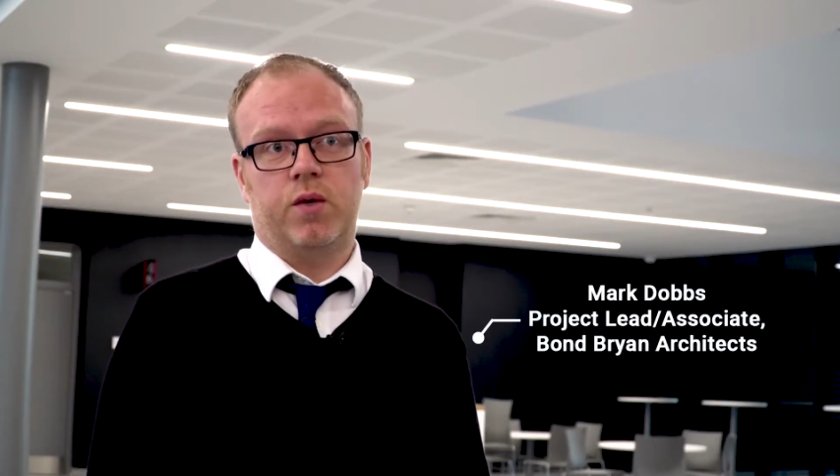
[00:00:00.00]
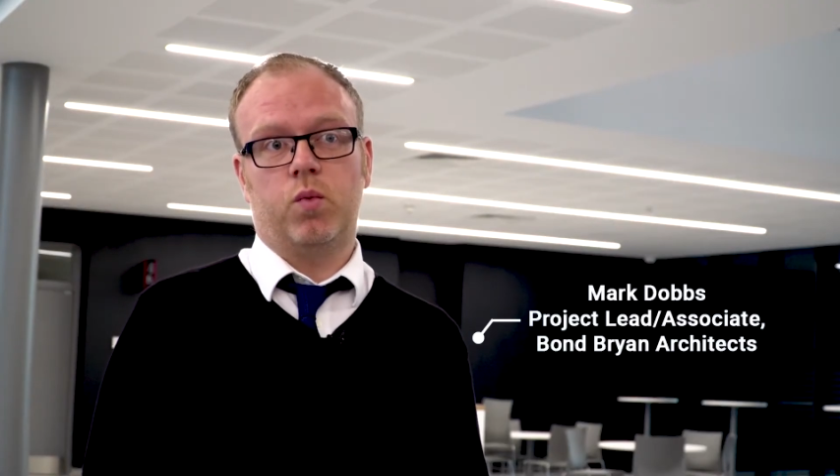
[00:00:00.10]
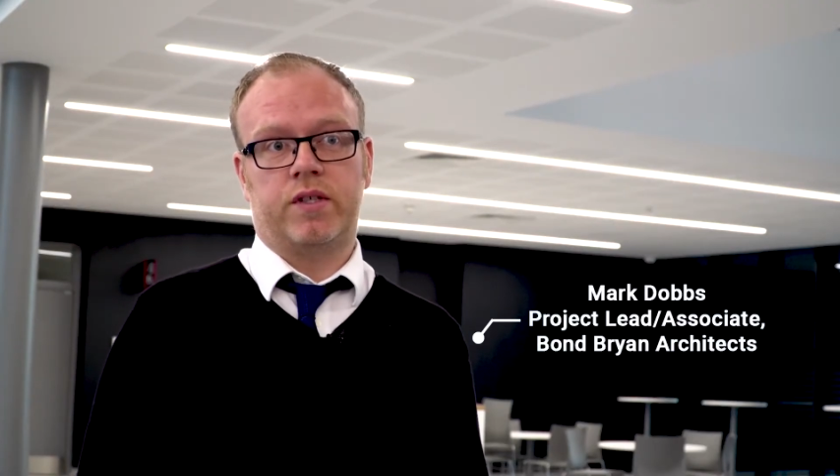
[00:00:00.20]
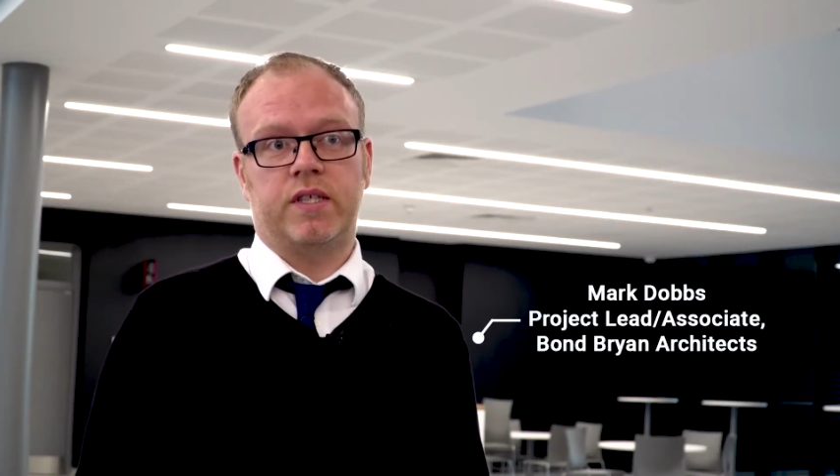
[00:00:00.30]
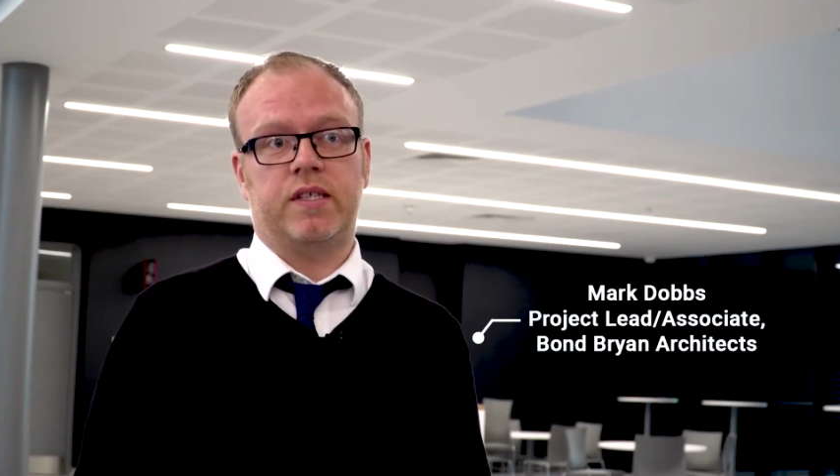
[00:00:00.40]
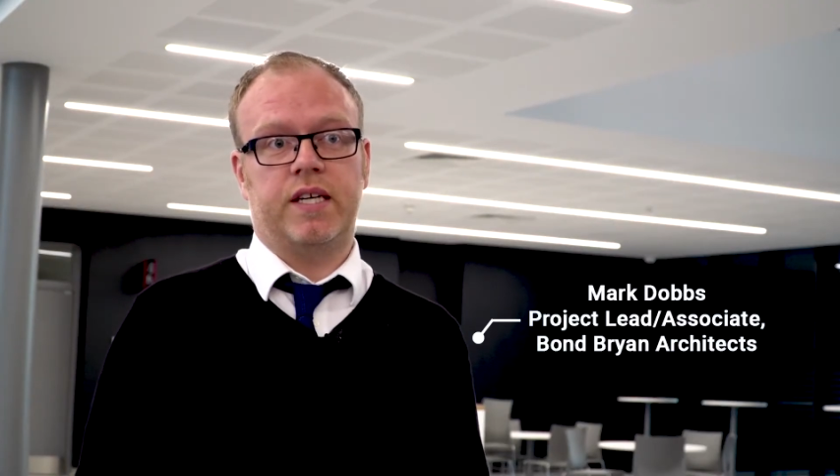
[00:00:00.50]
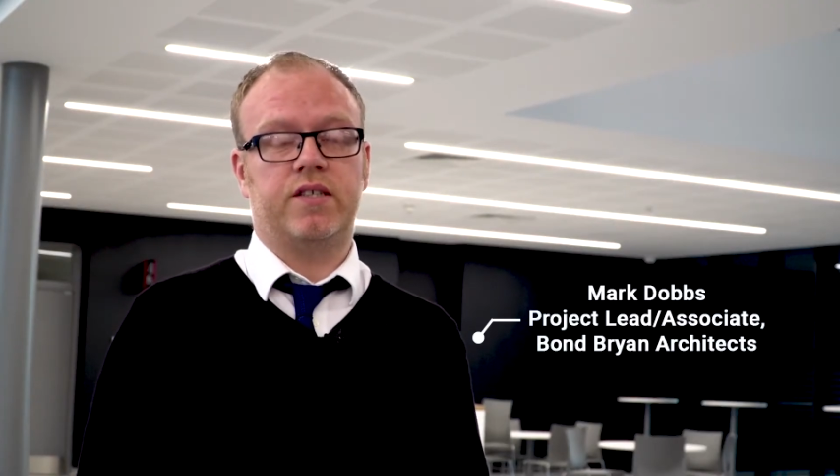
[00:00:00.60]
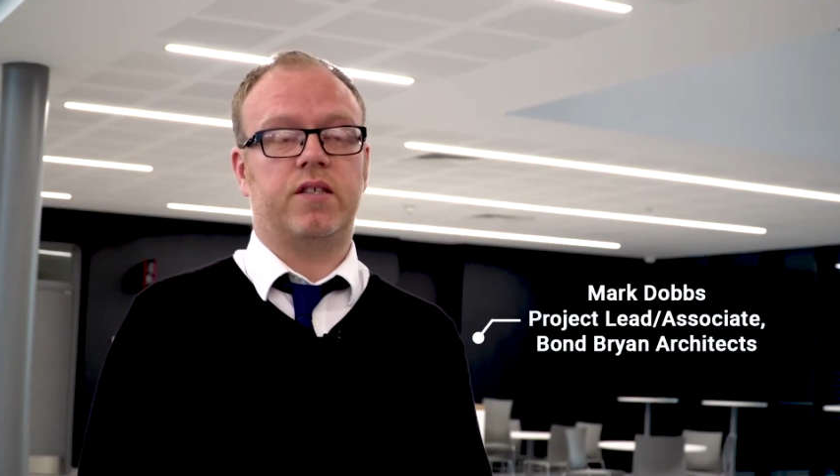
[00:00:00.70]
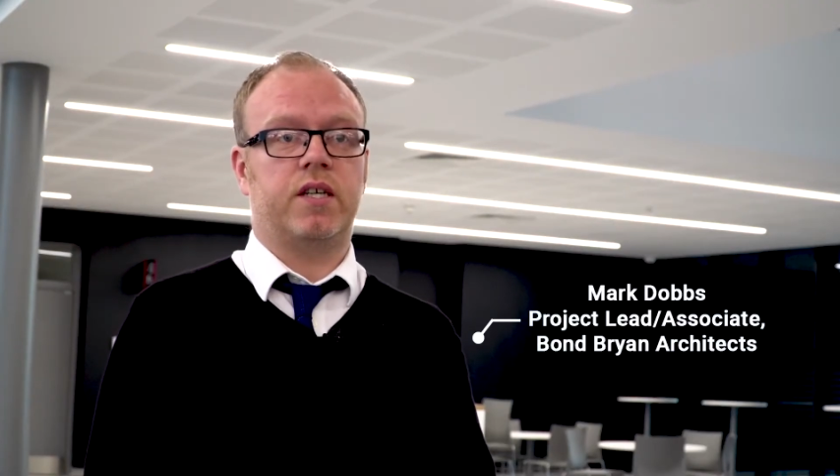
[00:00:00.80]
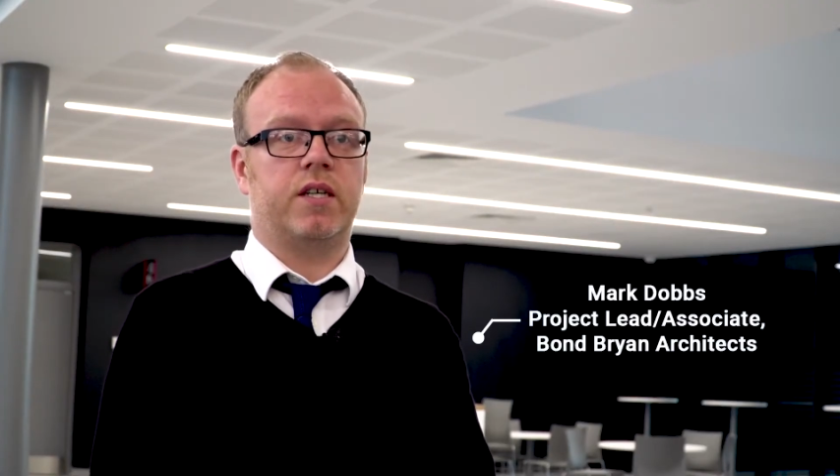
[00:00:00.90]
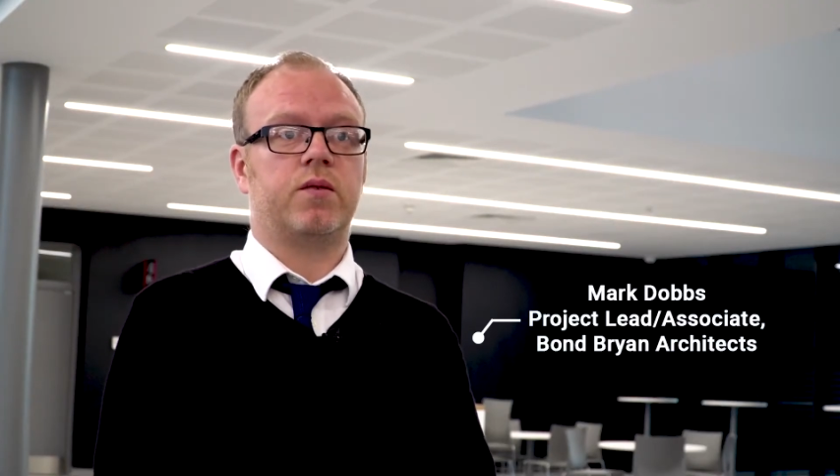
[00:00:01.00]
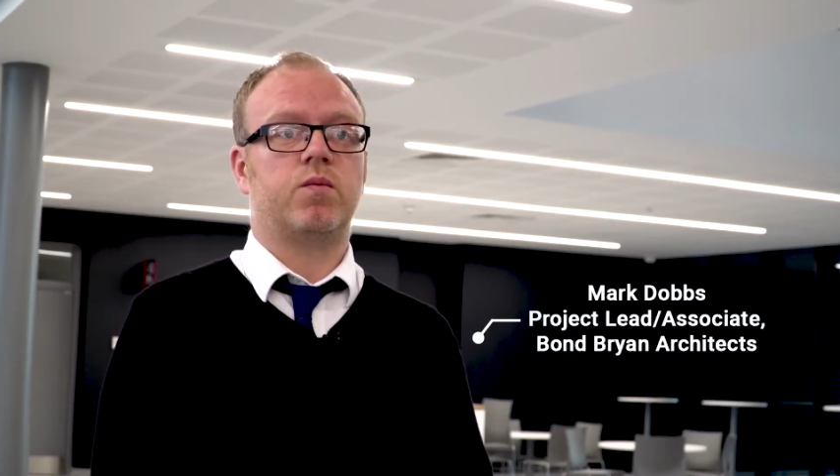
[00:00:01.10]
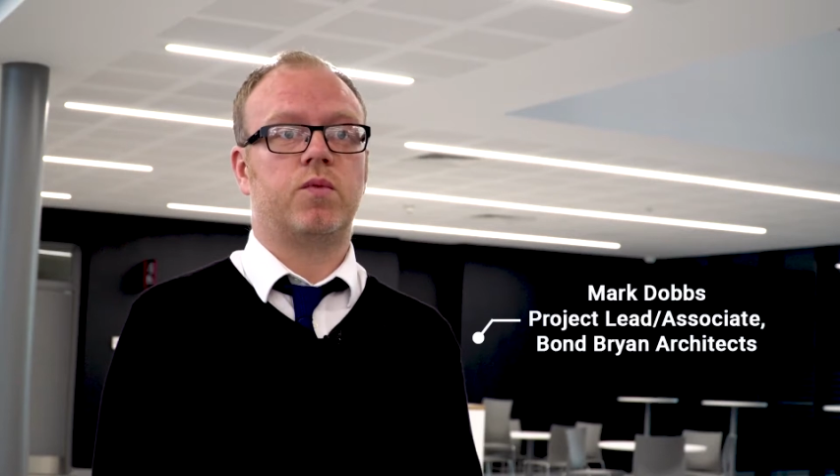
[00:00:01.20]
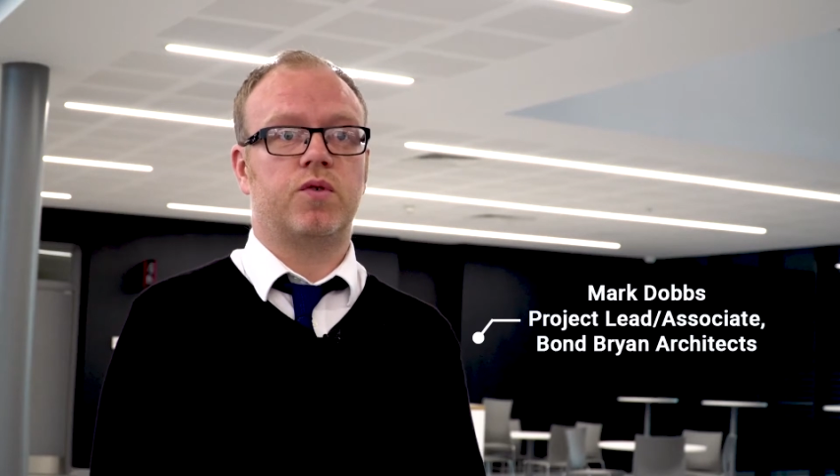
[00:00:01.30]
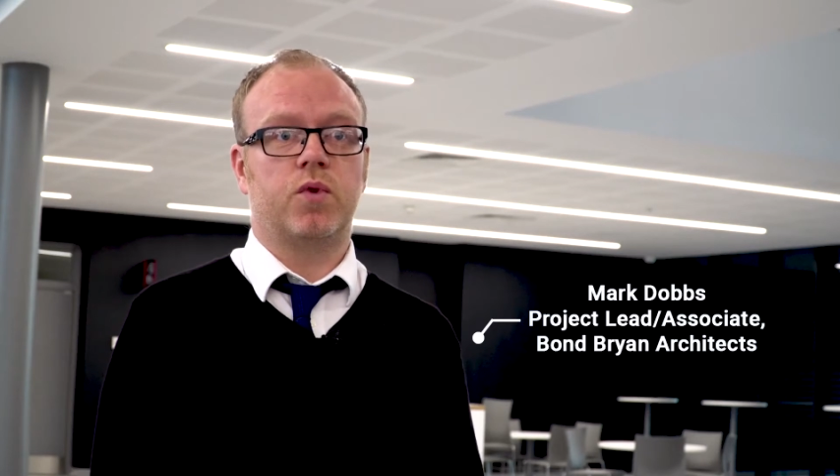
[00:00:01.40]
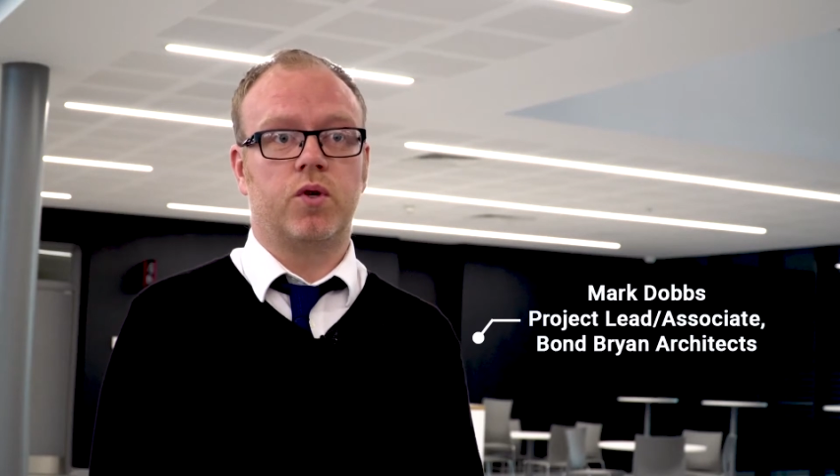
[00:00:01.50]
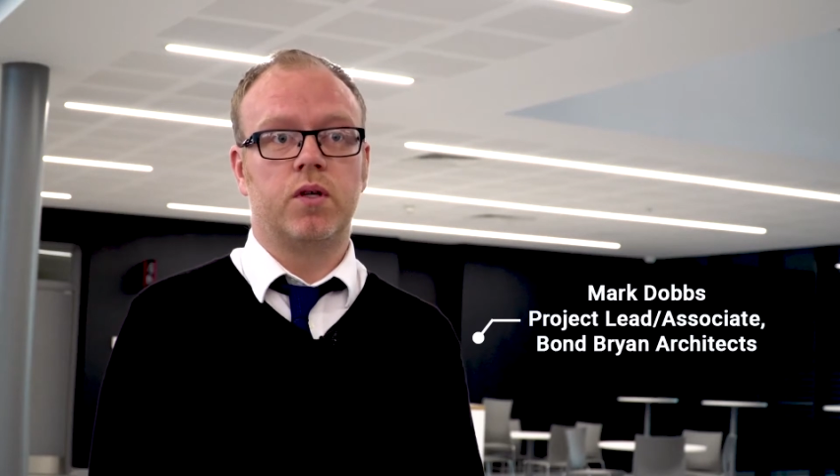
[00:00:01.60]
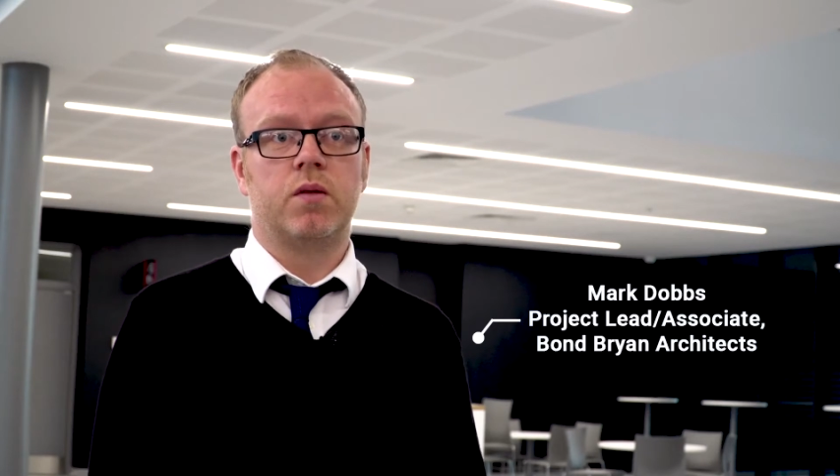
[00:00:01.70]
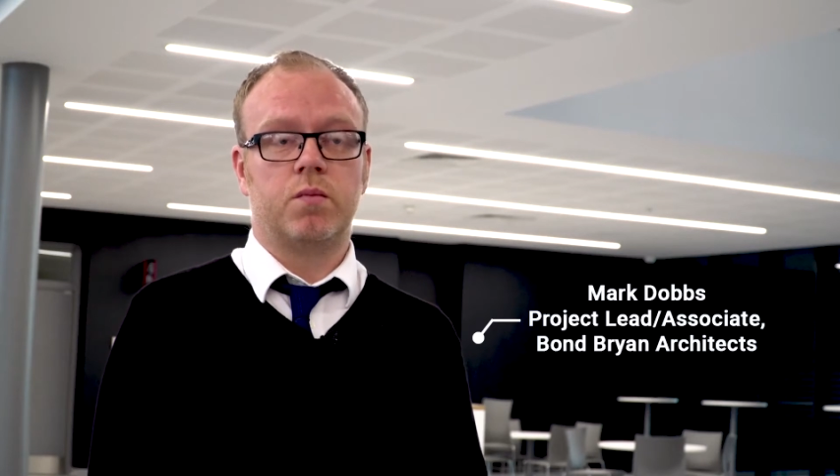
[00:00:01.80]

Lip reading: in what it takes to run,